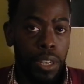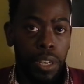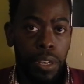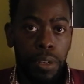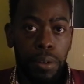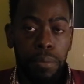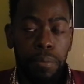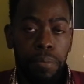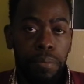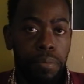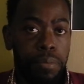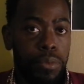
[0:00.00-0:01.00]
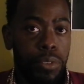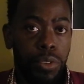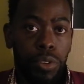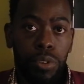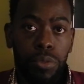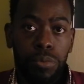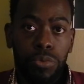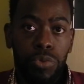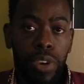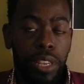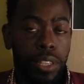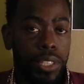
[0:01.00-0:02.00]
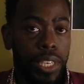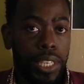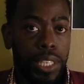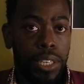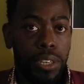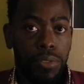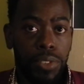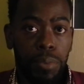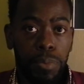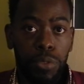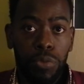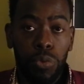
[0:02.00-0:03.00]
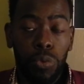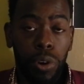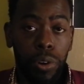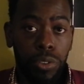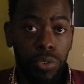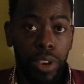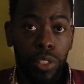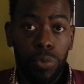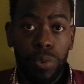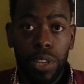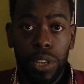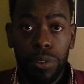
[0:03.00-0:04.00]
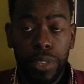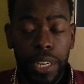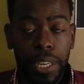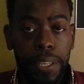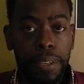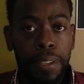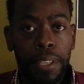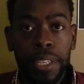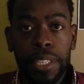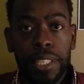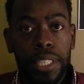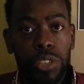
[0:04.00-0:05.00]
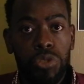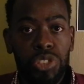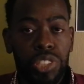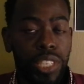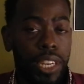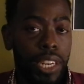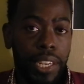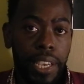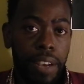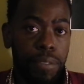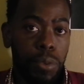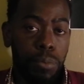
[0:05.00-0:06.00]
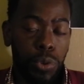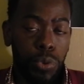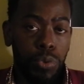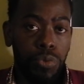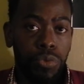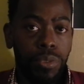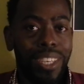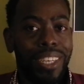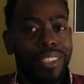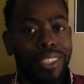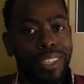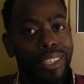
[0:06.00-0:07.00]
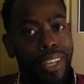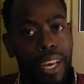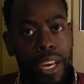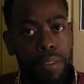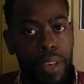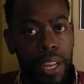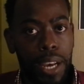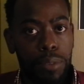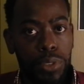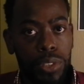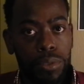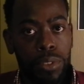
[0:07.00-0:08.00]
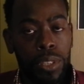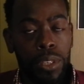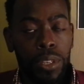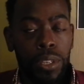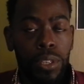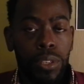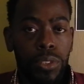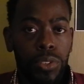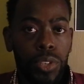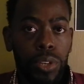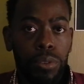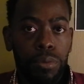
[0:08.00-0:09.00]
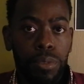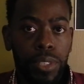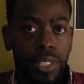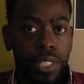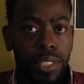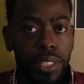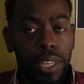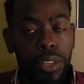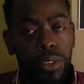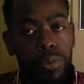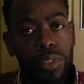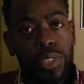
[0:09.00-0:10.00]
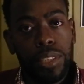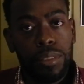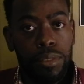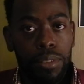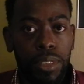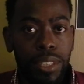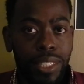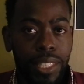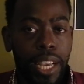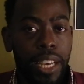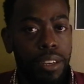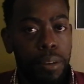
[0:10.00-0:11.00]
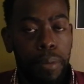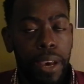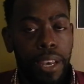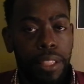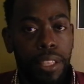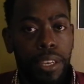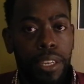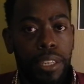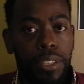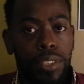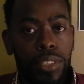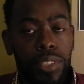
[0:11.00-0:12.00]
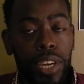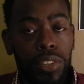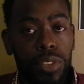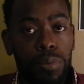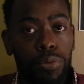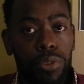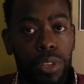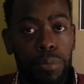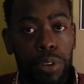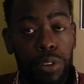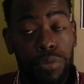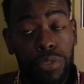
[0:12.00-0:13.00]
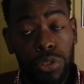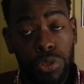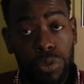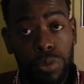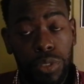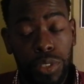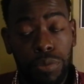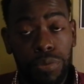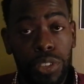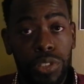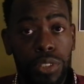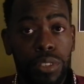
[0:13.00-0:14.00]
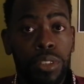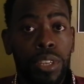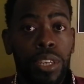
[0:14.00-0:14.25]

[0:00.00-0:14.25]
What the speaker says: You know, you had to take care of something for work, you had to relocate, and you just suddenly have to move. It's good to have that option. So the 60-day notice is not a bad thing. It's actually pretty beneficial. It's efficient,